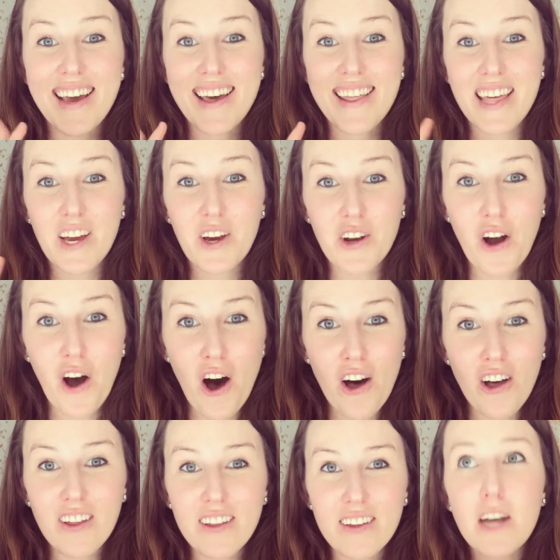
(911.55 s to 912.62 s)
They could
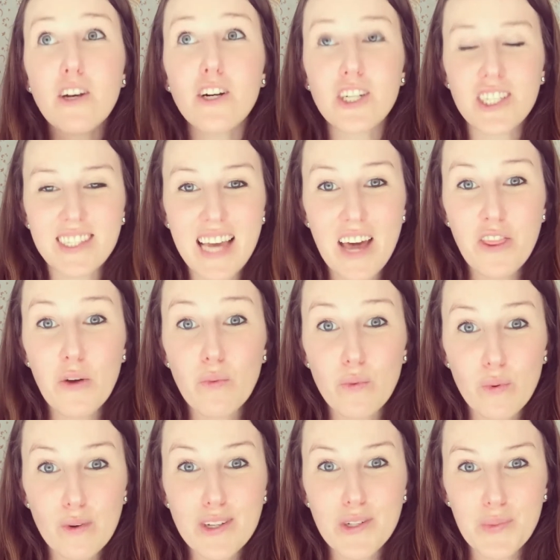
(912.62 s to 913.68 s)
all understand the
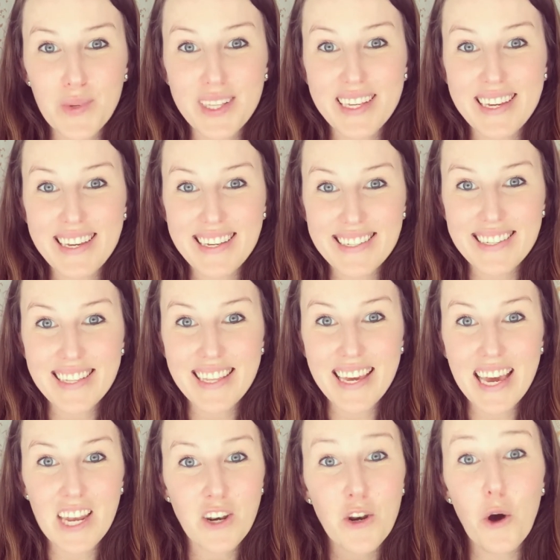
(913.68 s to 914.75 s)
rules really easily
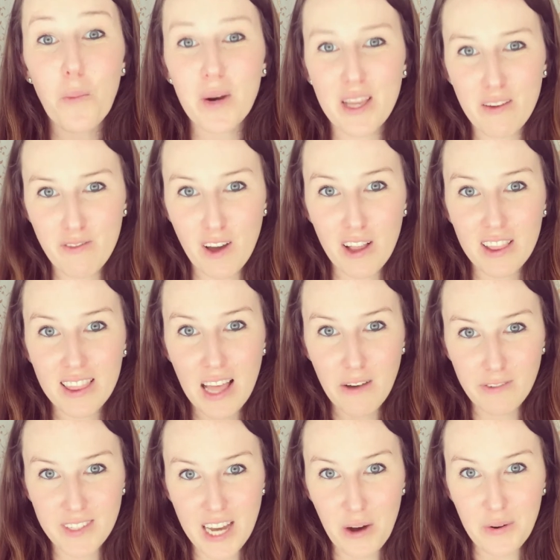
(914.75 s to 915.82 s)
and nobody felt
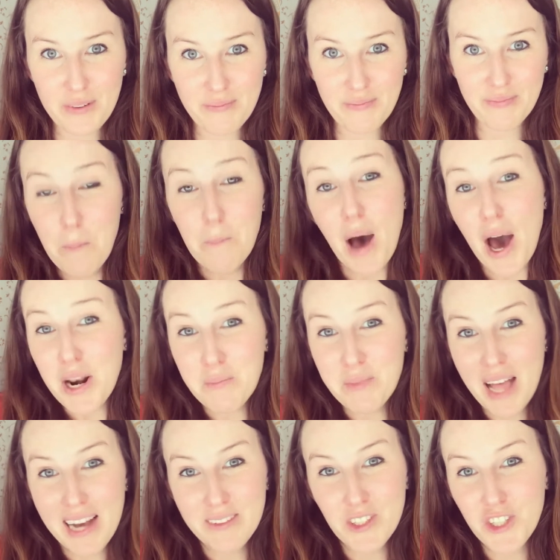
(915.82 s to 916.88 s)
left out. Bottom
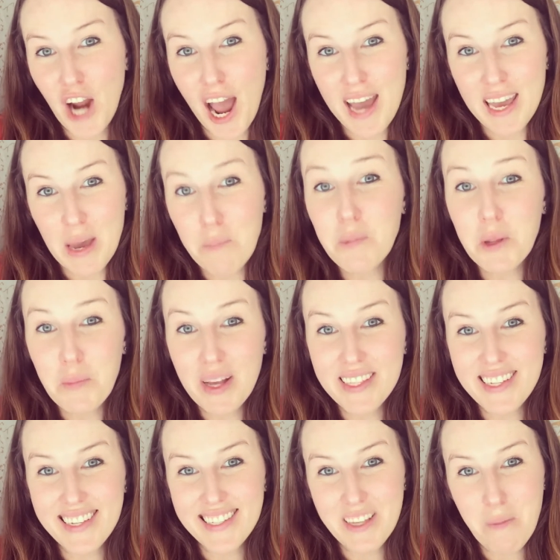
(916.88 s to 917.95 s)
line, try
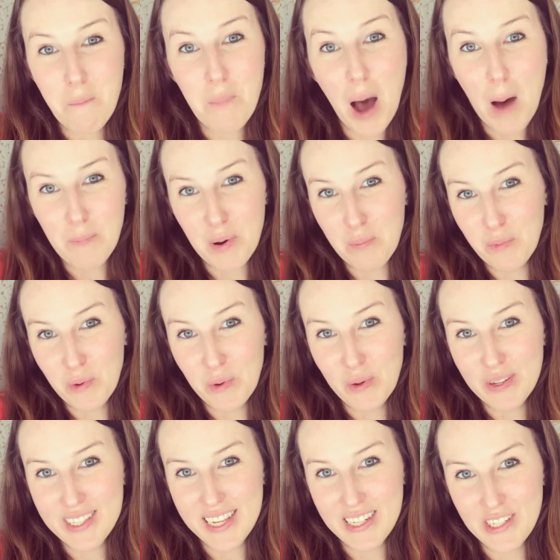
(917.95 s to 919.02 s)
implementing some pop-up
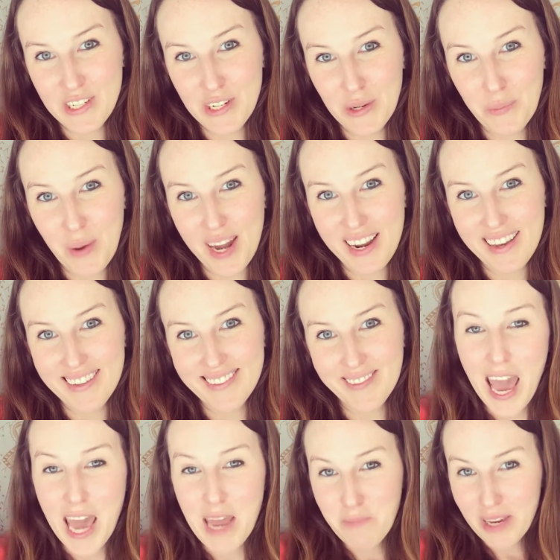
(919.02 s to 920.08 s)
rules into your wedding.
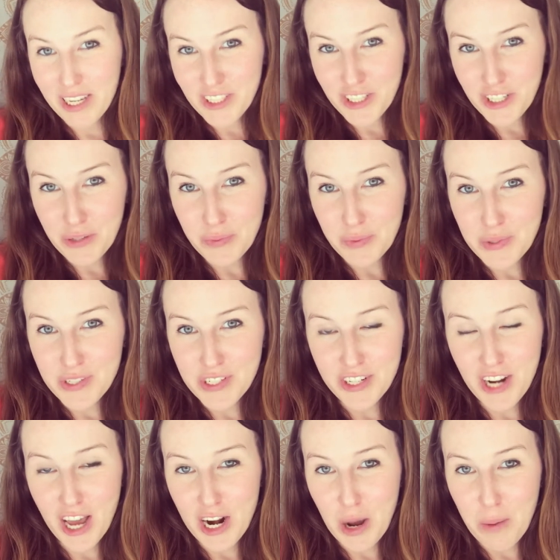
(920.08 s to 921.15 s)
And make sure your rules are
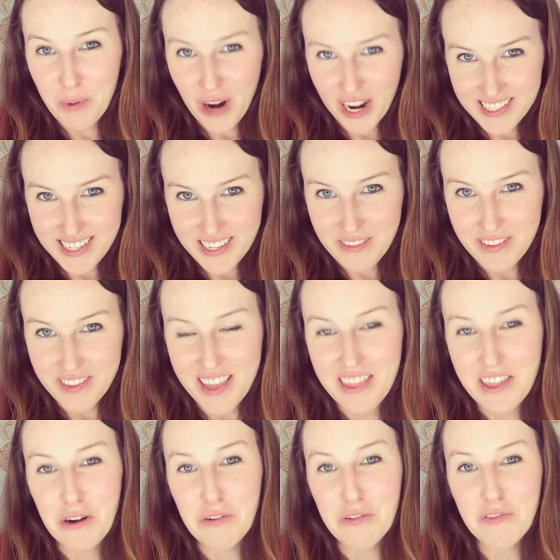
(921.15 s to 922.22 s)
not oppressive, that
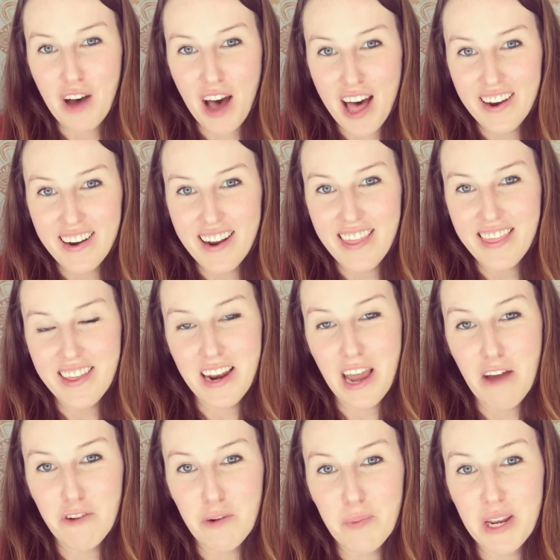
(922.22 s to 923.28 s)
they're fun and that
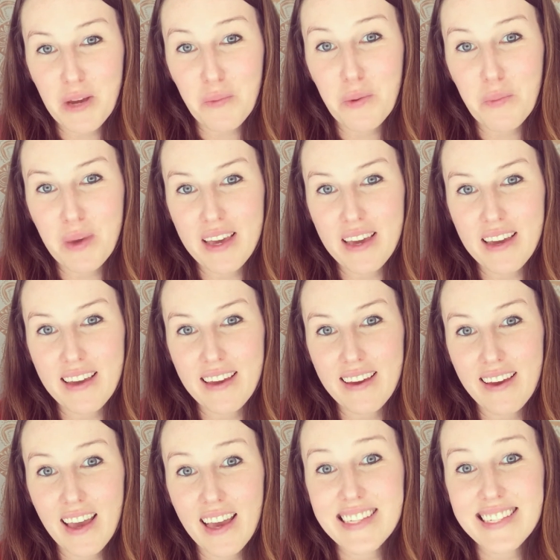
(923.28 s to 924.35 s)
everybody will
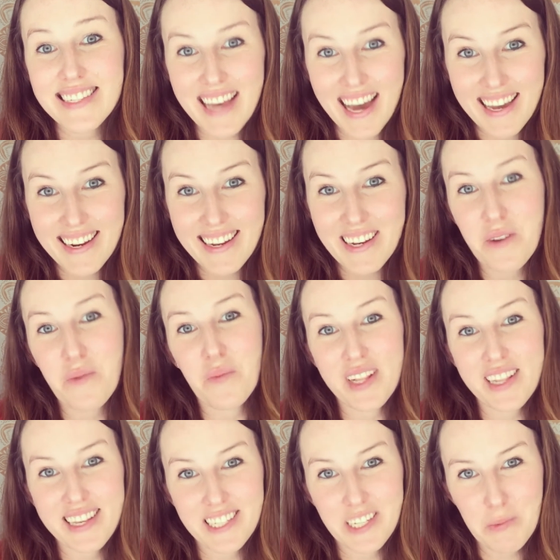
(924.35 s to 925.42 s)
be excited and
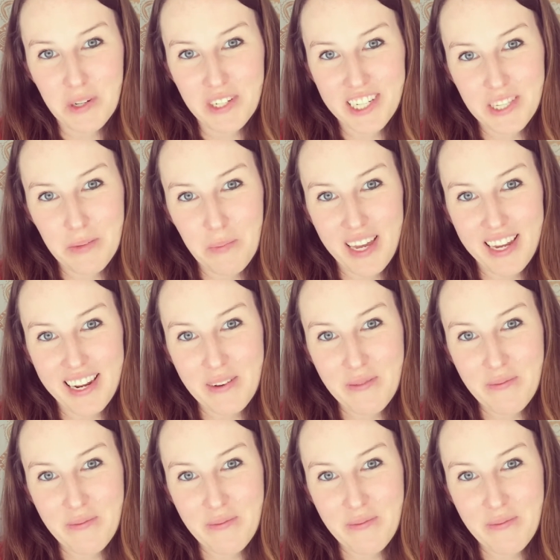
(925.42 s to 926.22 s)
willing to participate in.